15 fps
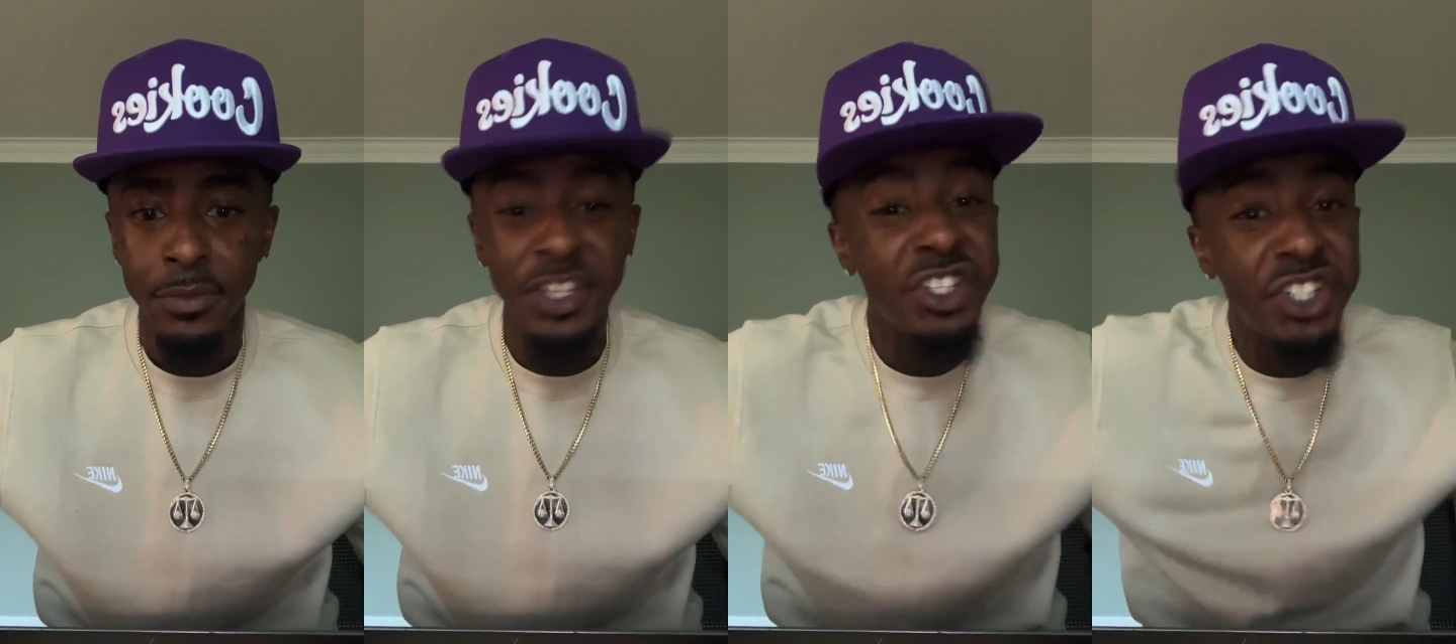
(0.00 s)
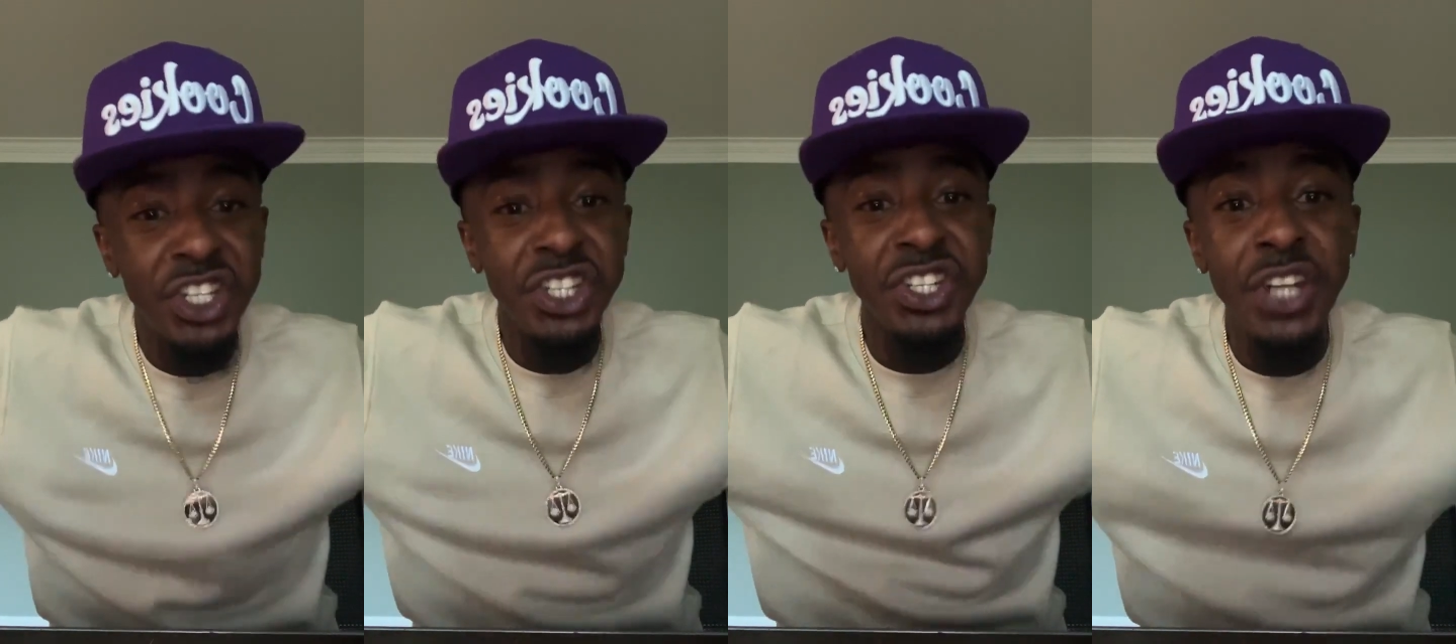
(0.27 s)

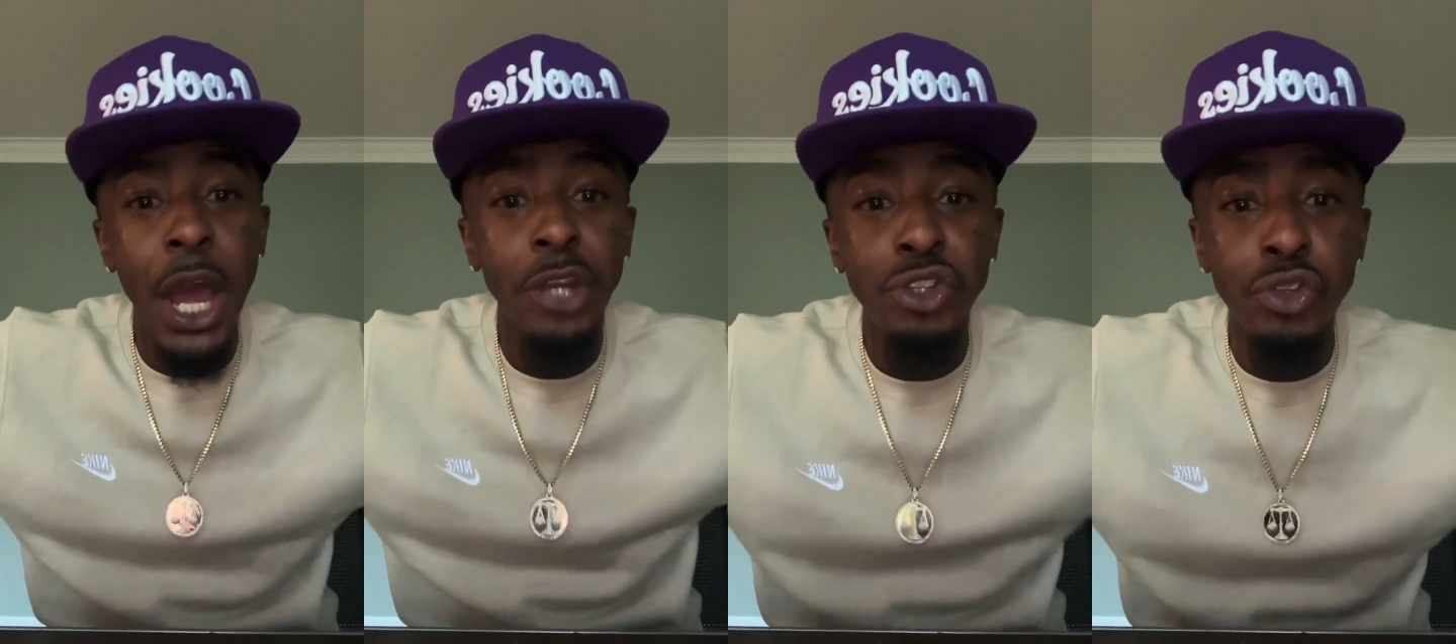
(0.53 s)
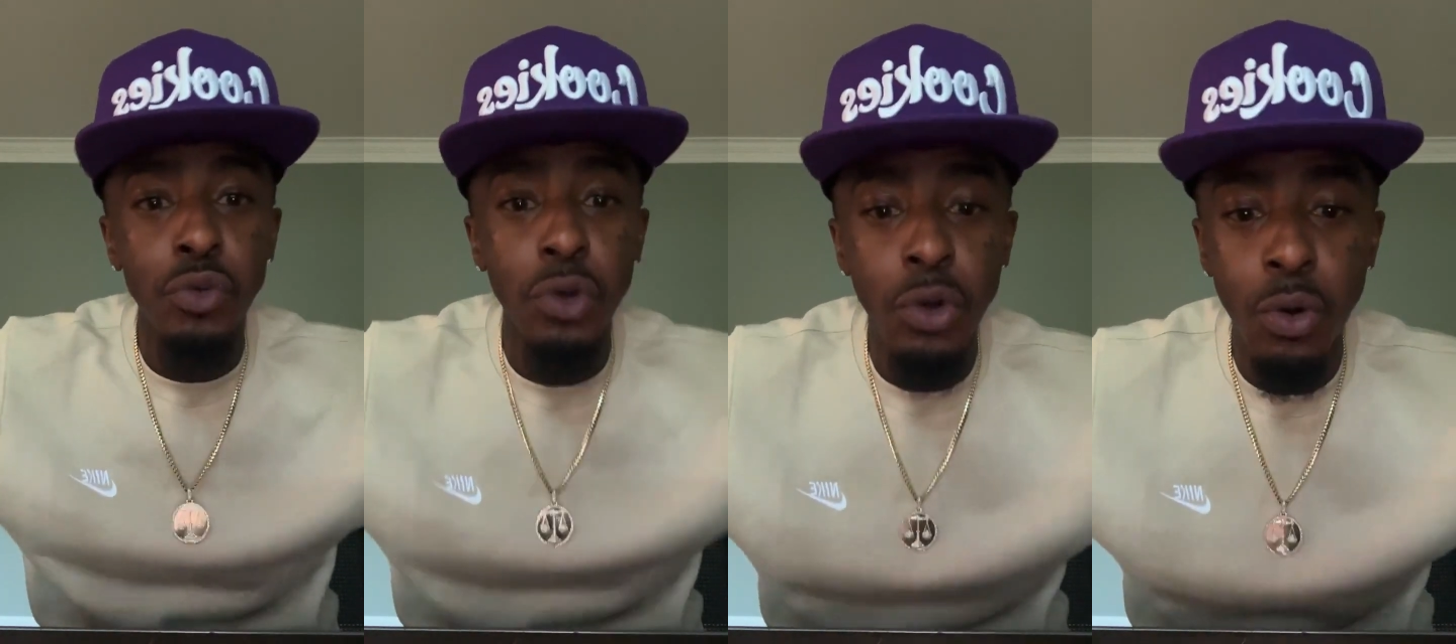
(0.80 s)
It's just not
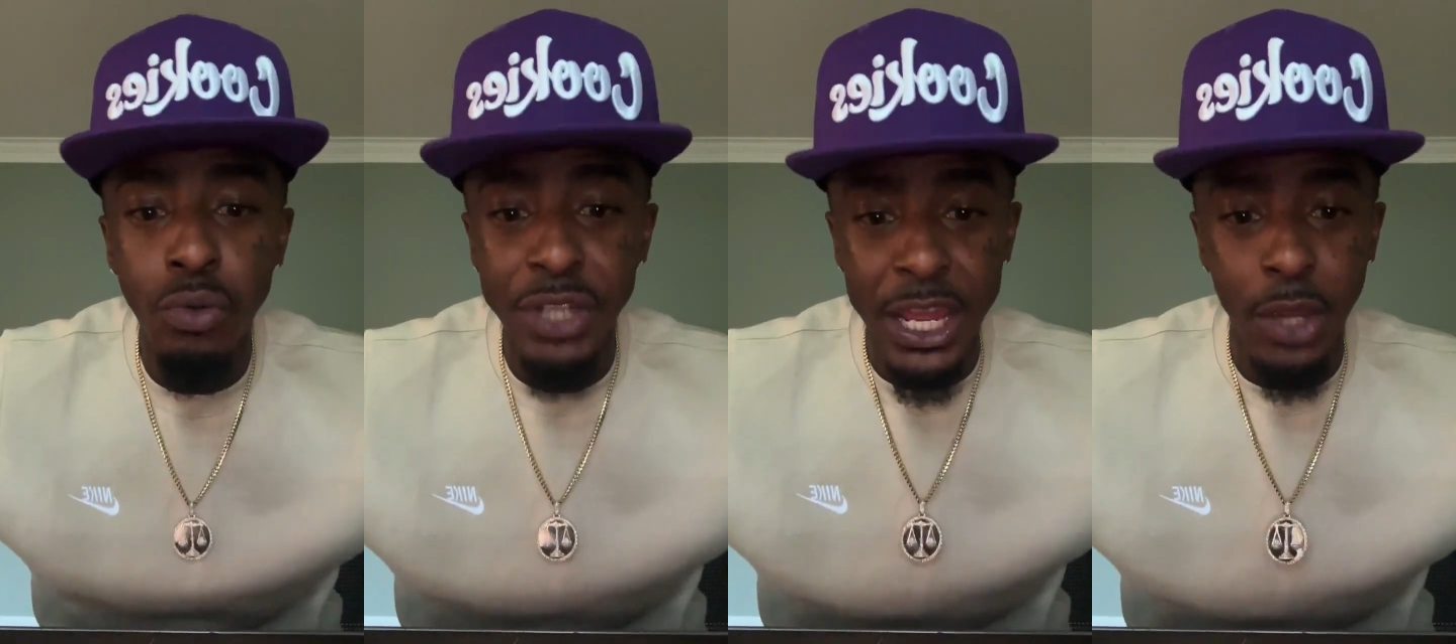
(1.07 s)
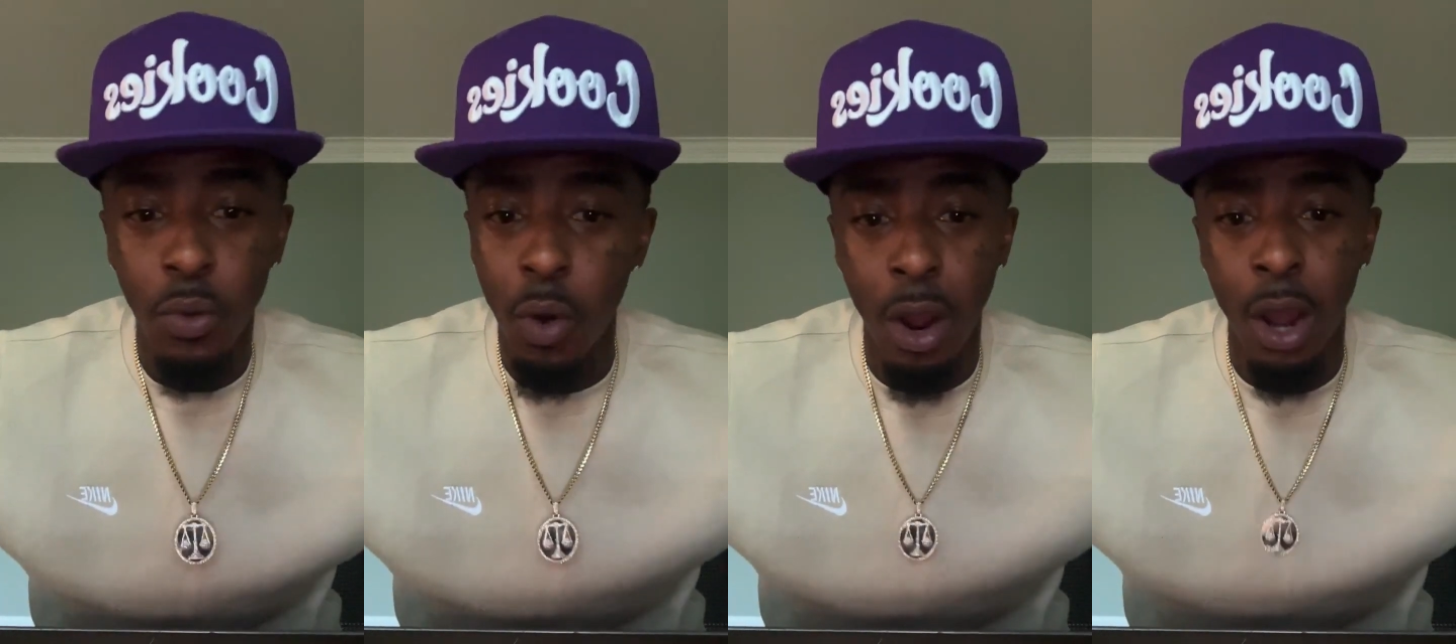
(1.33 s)
true,
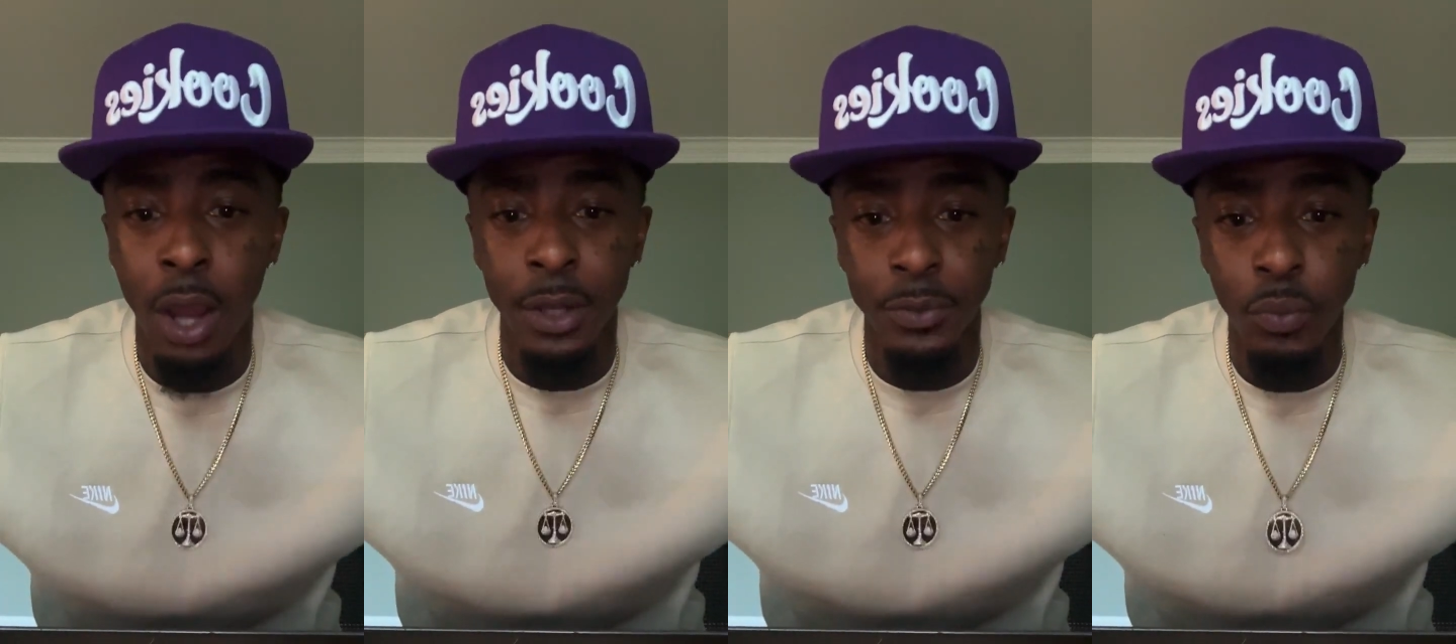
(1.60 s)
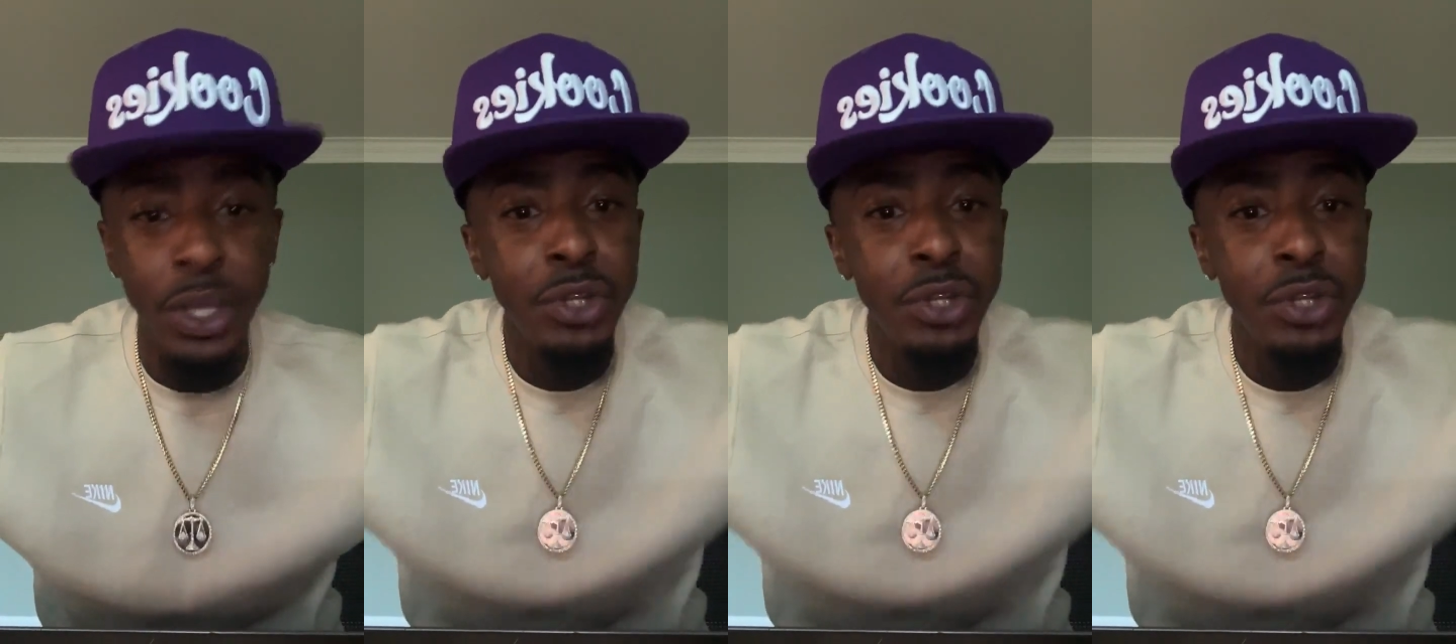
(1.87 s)
Daquan.